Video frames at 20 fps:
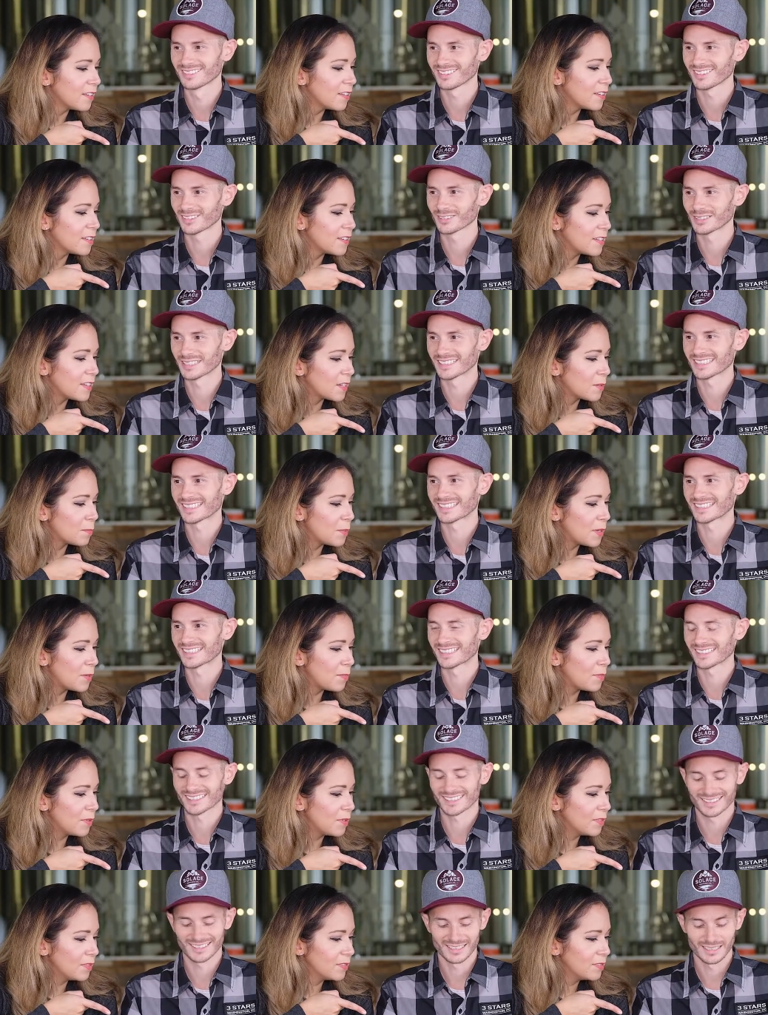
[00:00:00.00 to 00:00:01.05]
Speaker 1: Three stick kids.
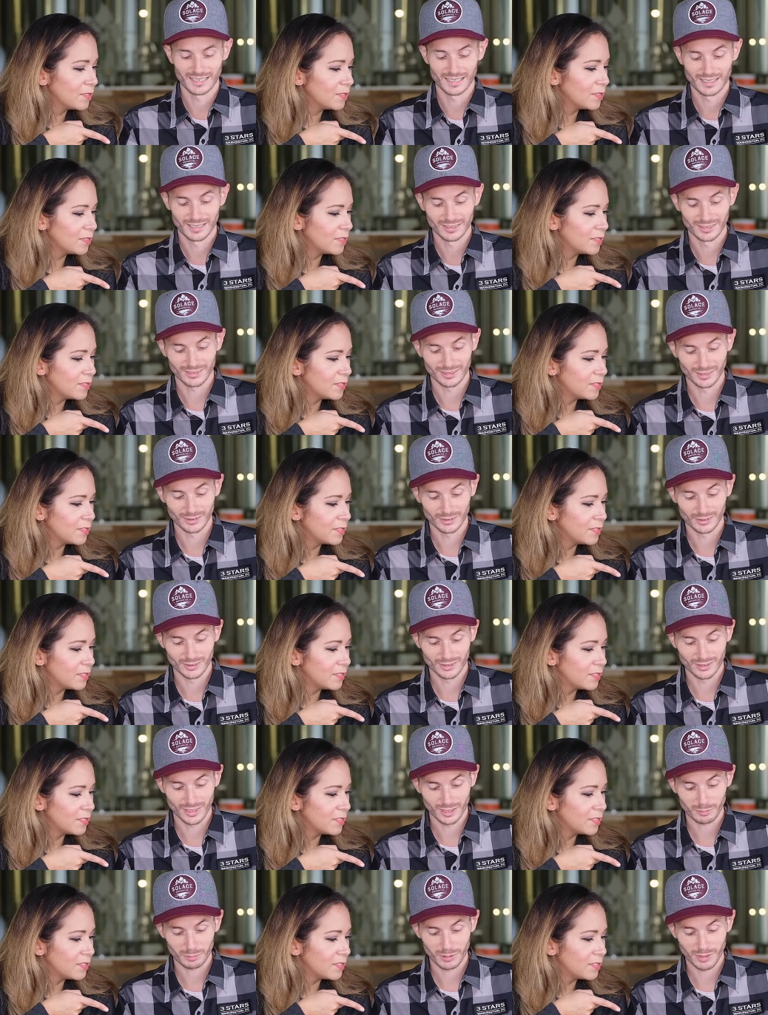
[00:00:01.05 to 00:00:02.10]
people.
Speaker 2: So
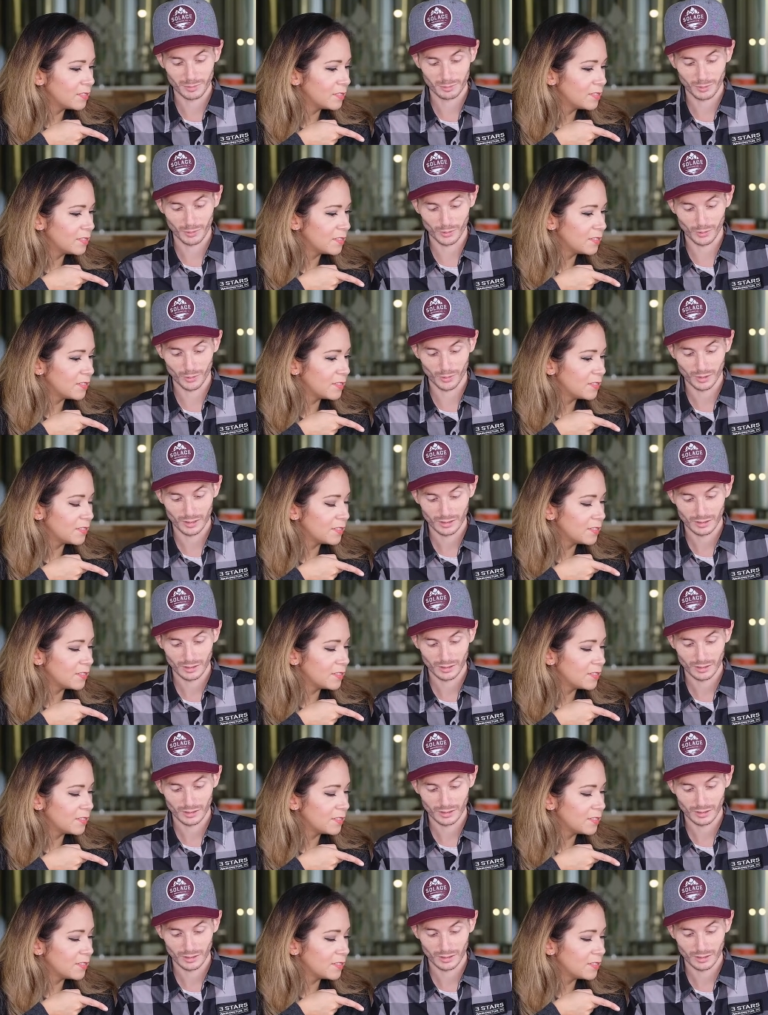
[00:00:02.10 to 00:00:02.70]
stick people.